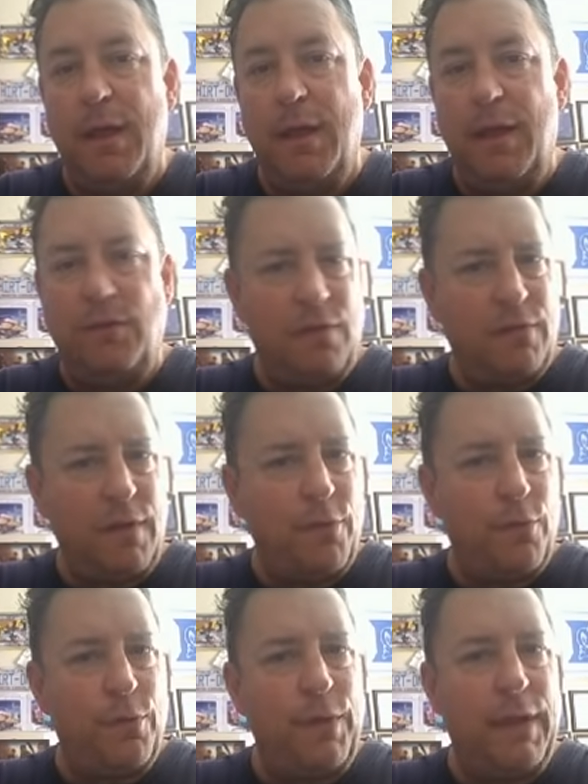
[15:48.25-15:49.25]
and just
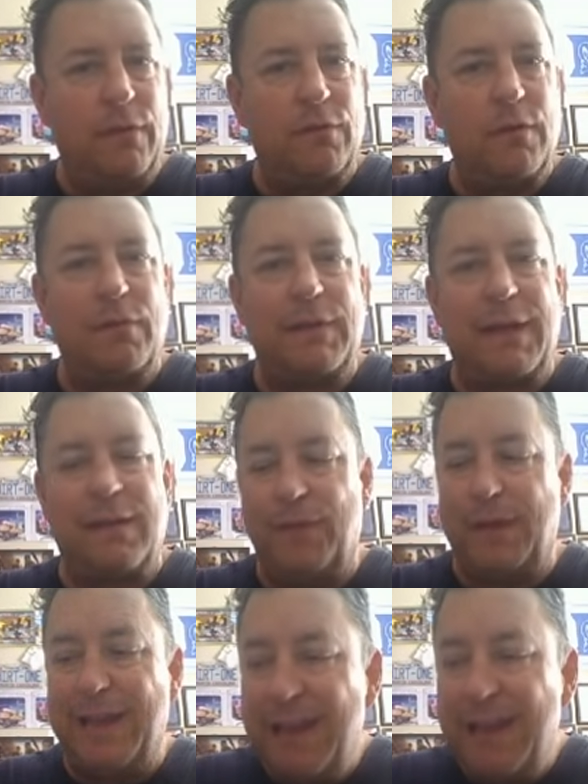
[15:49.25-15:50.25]
other things. You know, it's kind of
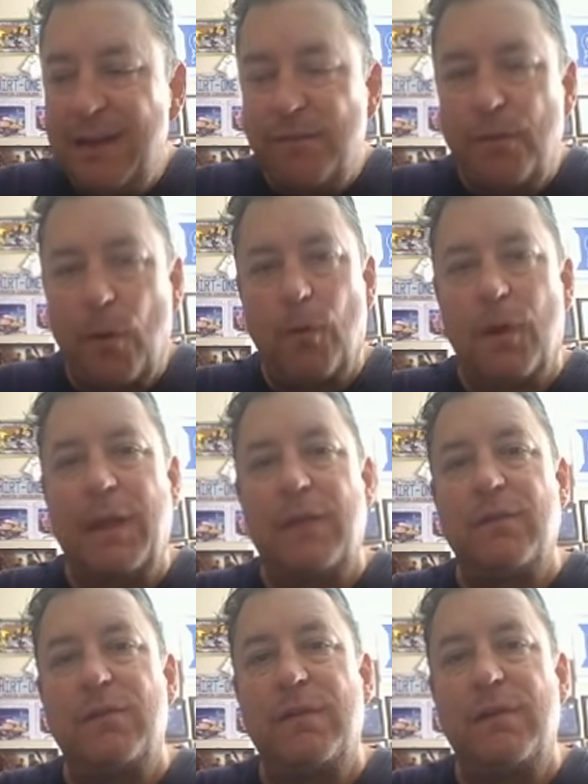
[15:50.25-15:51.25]
an end of the
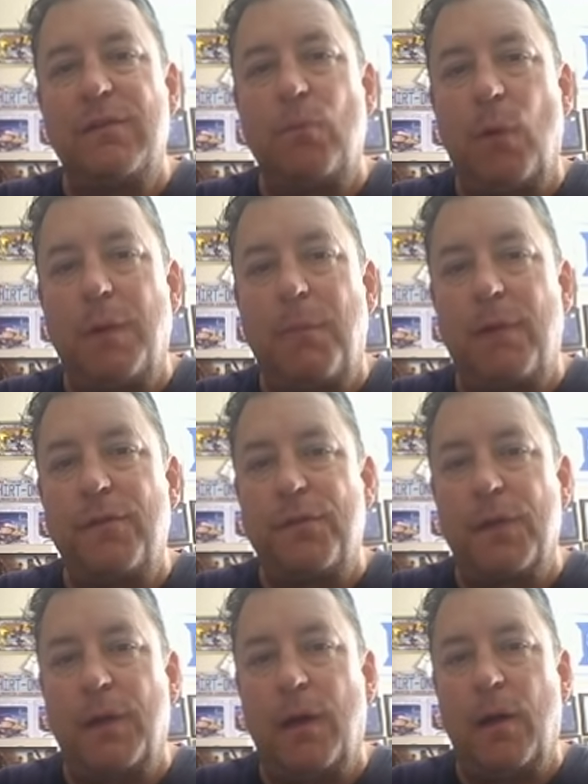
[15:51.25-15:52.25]
hurricane season, one month
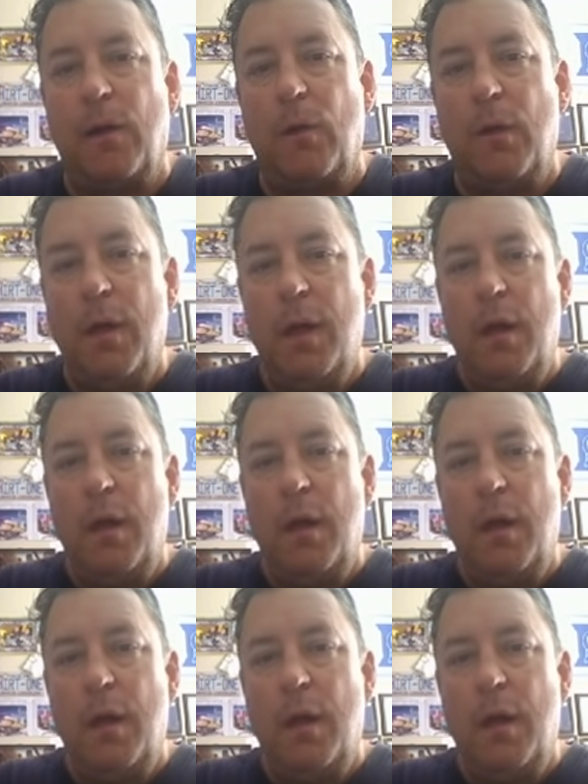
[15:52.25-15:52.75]
to go.